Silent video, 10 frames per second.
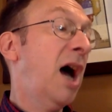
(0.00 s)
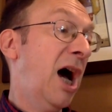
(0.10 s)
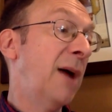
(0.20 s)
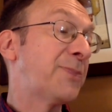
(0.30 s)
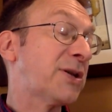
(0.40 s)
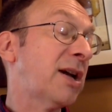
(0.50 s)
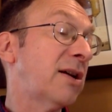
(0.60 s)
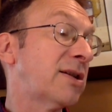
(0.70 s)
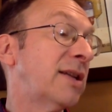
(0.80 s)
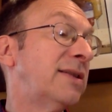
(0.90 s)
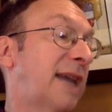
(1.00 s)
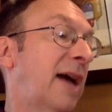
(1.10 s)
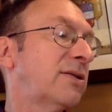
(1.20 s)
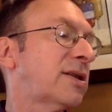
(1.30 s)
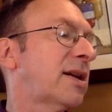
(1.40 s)
Upstairs and
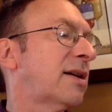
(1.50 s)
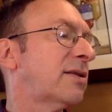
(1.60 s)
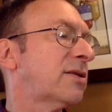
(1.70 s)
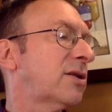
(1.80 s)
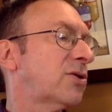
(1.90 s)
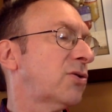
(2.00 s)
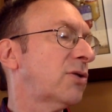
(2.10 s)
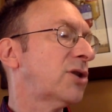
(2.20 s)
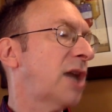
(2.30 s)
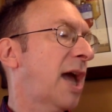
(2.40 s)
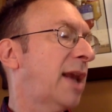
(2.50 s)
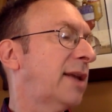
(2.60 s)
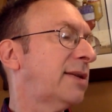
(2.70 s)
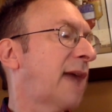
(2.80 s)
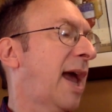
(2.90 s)
downstairs, Georgie
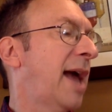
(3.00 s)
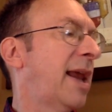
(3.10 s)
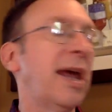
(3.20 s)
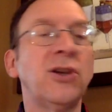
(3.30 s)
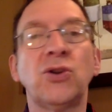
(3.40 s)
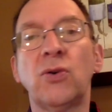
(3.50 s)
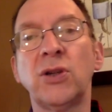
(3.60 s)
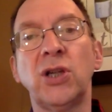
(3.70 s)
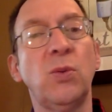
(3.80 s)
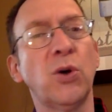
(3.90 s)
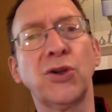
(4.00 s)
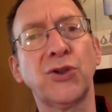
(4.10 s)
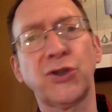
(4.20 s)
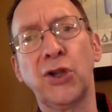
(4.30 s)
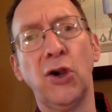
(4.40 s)
added. Diana and Georgie were
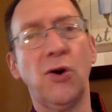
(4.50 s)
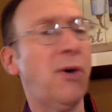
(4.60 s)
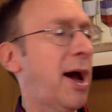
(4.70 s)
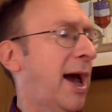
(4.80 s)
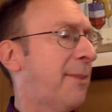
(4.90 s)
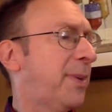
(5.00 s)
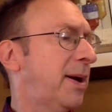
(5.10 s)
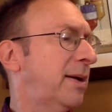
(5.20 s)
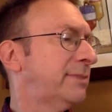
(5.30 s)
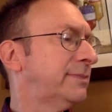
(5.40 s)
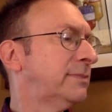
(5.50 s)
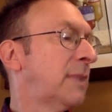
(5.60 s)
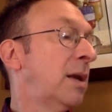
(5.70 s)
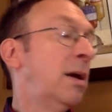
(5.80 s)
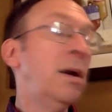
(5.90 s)
so happy.
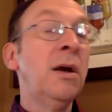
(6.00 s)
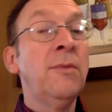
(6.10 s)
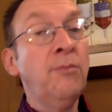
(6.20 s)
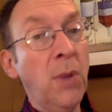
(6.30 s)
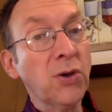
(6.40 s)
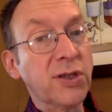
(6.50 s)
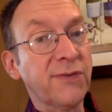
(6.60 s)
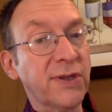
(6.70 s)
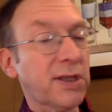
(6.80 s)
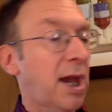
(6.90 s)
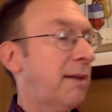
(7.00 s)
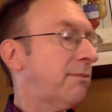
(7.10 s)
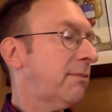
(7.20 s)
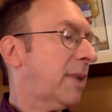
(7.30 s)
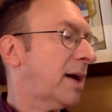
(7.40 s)
Most of the
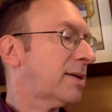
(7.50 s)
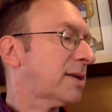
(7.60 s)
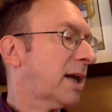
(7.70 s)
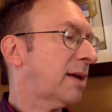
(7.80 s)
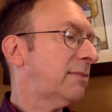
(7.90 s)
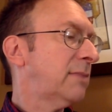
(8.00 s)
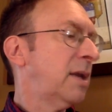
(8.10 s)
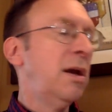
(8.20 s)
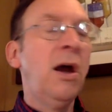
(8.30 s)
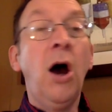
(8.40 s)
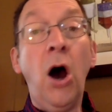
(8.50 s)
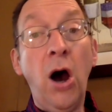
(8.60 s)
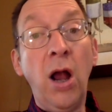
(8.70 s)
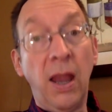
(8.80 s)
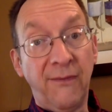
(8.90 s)
time, I said.
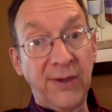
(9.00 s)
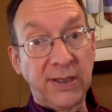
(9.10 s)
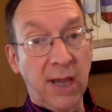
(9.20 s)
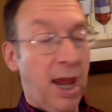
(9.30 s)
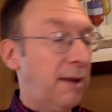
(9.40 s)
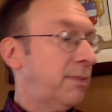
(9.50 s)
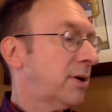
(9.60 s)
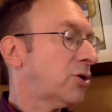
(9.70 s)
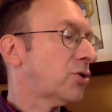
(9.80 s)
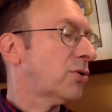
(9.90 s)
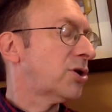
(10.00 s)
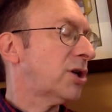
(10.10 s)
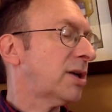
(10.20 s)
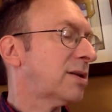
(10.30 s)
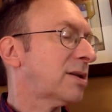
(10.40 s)
All of the time, Georgie
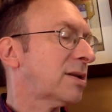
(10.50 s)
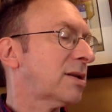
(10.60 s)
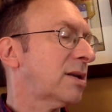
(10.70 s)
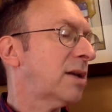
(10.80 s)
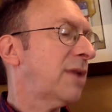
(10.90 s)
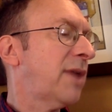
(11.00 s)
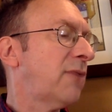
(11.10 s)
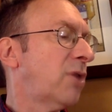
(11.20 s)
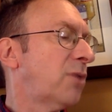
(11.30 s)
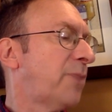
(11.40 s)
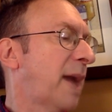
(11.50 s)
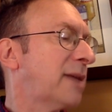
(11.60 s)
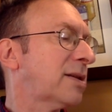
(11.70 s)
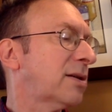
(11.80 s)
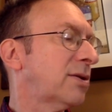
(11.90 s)
insisted. They rode
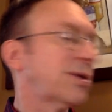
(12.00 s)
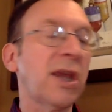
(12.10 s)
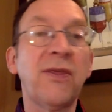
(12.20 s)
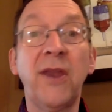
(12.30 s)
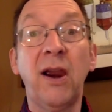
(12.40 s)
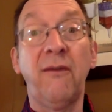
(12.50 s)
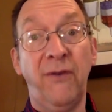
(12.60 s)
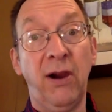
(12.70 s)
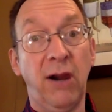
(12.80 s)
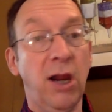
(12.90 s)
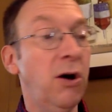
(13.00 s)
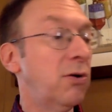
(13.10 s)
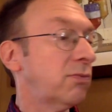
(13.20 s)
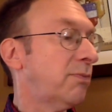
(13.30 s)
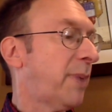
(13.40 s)
bicycles, their very
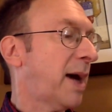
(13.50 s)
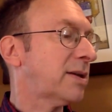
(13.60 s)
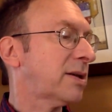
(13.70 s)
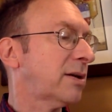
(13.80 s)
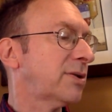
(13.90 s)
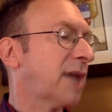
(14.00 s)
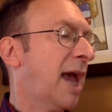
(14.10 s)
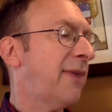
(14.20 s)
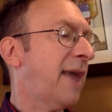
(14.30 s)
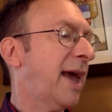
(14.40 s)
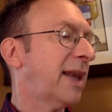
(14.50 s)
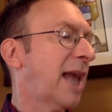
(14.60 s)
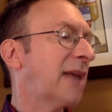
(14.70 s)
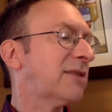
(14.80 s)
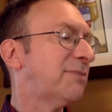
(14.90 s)
own bicycles, and they had
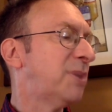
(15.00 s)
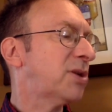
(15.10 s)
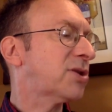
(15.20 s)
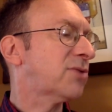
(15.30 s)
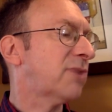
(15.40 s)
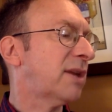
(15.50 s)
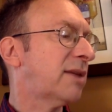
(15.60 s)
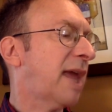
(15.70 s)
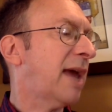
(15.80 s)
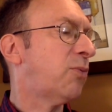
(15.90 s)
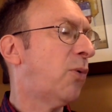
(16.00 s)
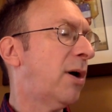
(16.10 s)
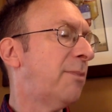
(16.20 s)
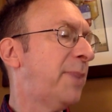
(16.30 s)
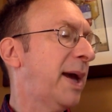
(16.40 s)
lots of books to read. They had
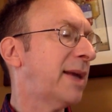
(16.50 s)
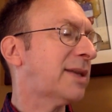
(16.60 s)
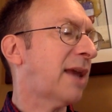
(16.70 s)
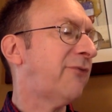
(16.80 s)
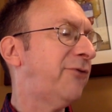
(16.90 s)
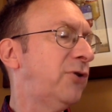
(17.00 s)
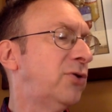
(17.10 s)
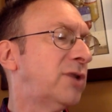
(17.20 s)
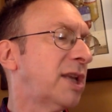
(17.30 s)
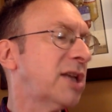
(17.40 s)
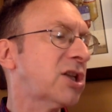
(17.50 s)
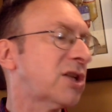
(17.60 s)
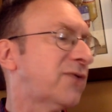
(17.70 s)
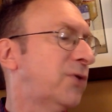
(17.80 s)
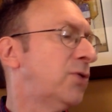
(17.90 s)
warm beds and food,
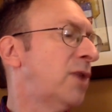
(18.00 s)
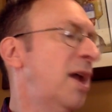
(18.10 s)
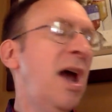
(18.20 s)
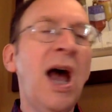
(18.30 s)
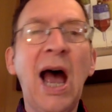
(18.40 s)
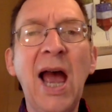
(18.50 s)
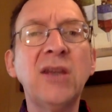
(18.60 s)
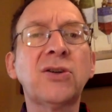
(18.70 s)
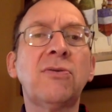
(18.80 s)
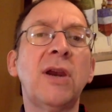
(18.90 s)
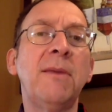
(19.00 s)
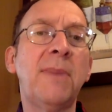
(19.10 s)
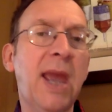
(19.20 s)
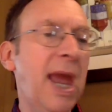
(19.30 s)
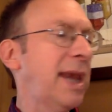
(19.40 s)
delicious food, ice cream,
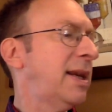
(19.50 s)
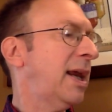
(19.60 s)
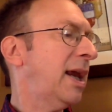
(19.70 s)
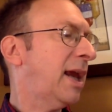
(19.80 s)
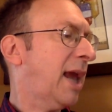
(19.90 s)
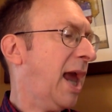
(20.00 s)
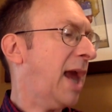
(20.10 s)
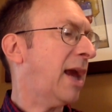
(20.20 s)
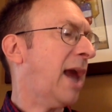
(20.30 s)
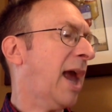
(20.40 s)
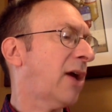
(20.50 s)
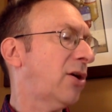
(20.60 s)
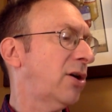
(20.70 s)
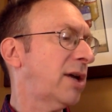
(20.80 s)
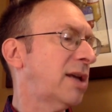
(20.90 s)
candy, cake, and
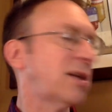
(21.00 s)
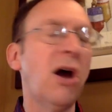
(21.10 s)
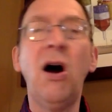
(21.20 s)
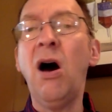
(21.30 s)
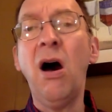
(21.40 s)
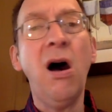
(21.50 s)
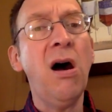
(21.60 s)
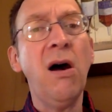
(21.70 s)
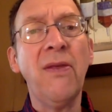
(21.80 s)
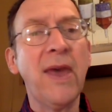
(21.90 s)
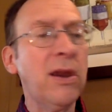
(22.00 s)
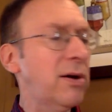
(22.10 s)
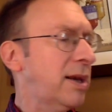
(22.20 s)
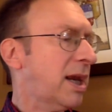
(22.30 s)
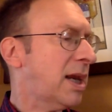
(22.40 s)
cookies, all they
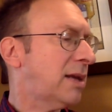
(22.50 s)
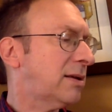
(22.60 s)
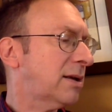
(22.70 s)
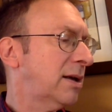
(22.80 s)
could eat.